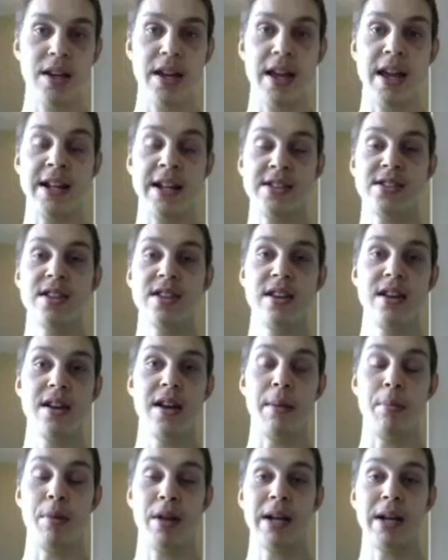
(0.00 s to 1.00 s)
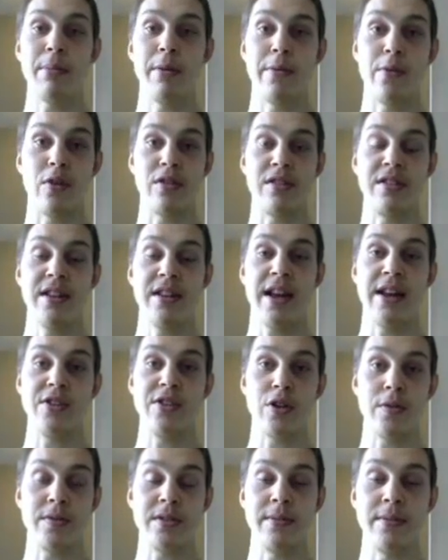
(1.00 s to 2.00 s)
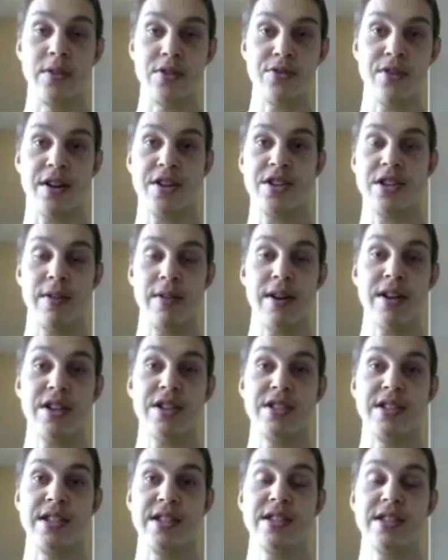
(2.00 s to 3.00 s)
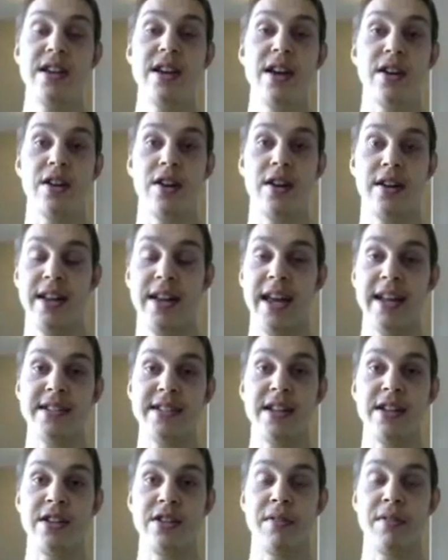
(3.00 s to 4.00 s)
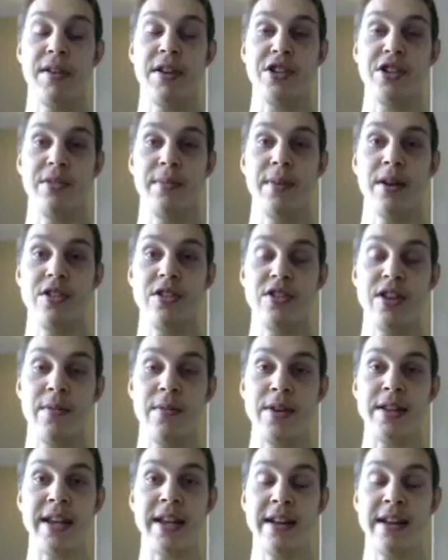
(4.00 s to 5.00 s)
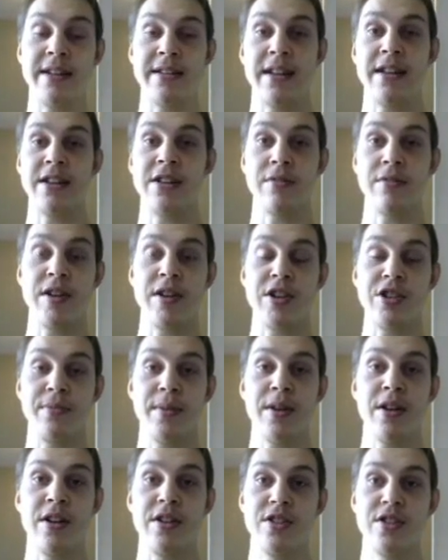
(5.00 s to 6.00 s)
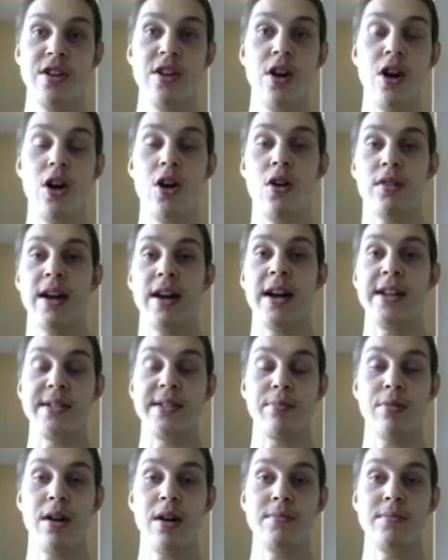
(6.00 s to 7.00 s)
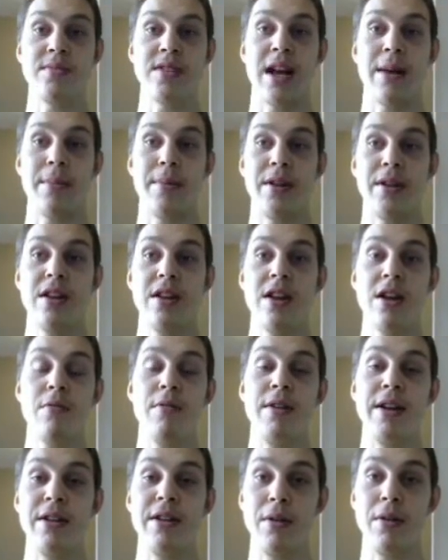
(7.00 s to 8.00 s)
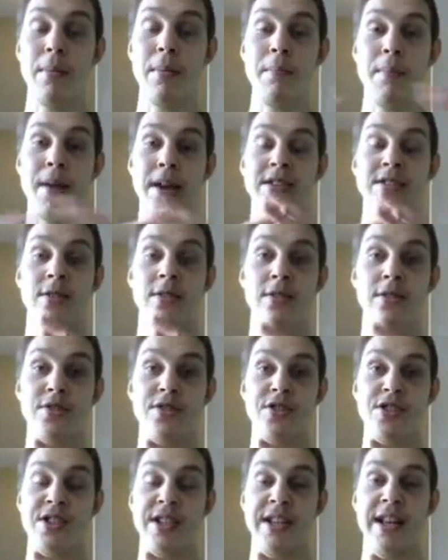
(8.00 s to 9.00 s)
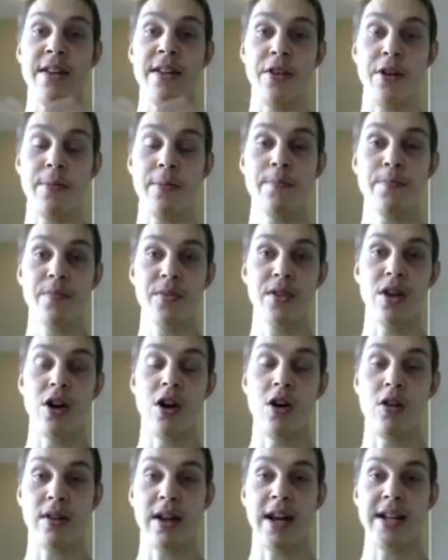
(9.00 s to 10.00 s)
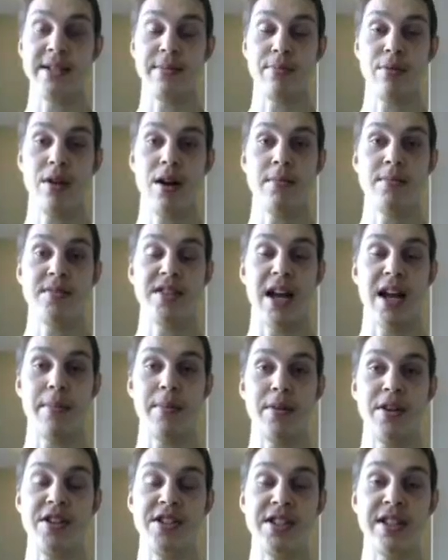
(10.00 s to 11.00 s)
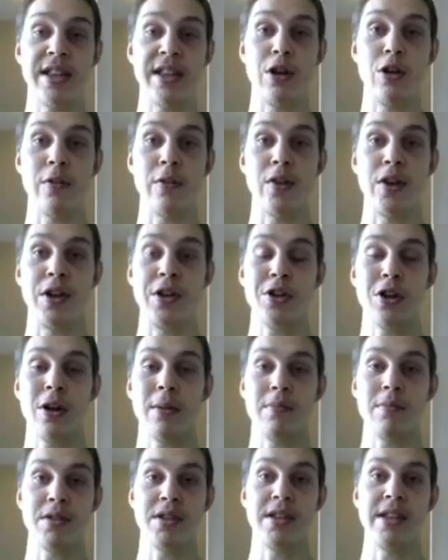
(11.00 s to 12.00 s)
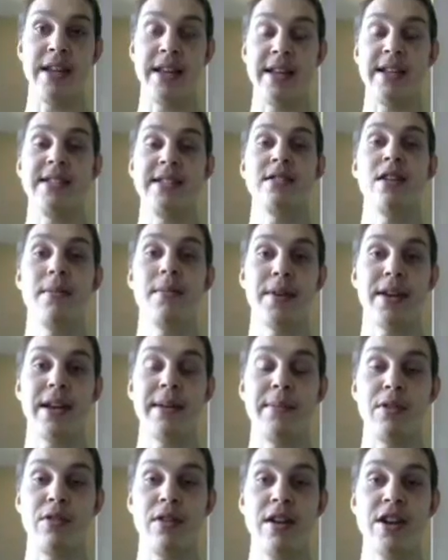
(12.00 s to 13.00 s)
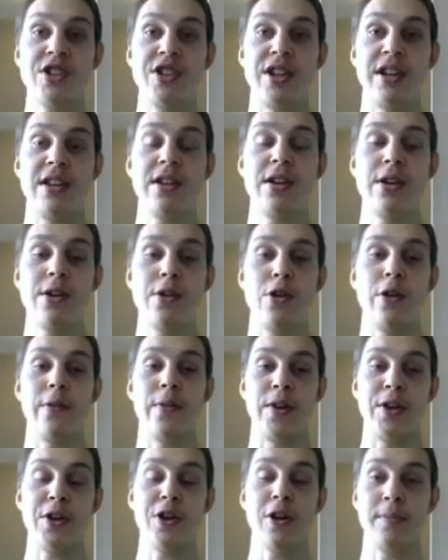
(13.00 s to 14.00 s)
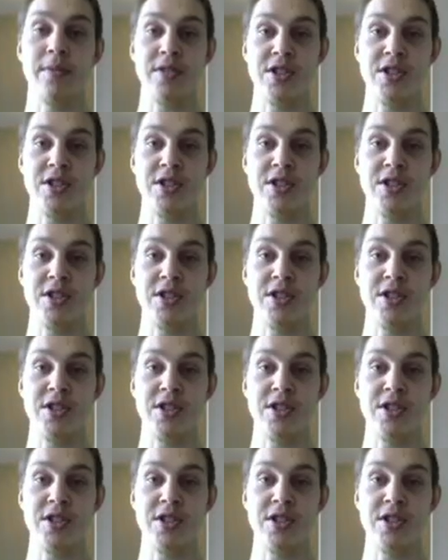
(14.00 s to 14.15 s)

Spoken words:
It's applicable for today in terms of instruction and righteousness. God hates interracial marriage. And when you get into interracial marriage, all kinds of problems happen. When you mix cultures together, all kinds of problems happen. You see that over in Europe with the Islamic immigration over in Europe,